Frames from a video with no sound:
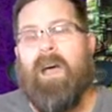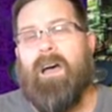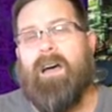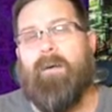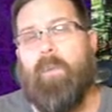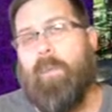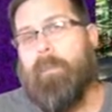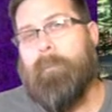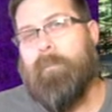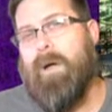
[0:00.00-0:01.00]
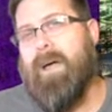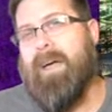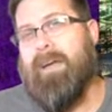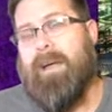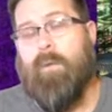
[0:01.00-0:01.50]
I
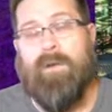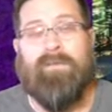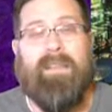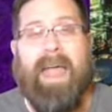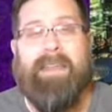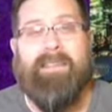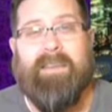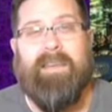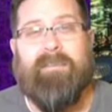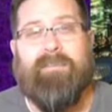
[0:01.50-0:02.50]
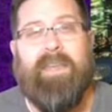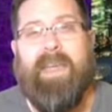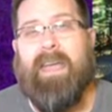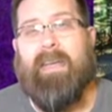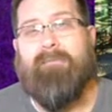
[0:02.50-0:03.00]
would have liked if
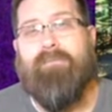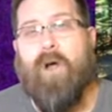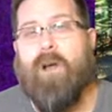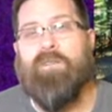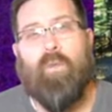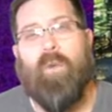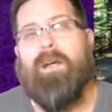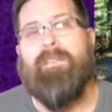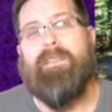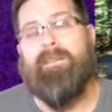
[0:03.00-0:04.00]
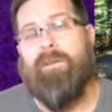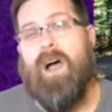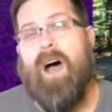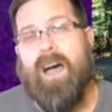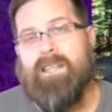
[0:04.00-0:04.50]
they marked where the
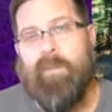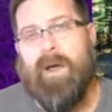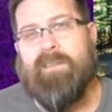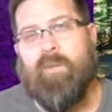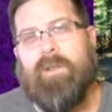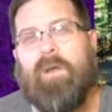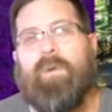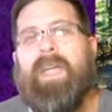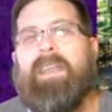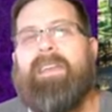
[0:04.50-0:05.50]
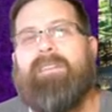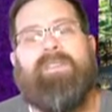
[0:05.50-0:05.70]
different hotspots were located,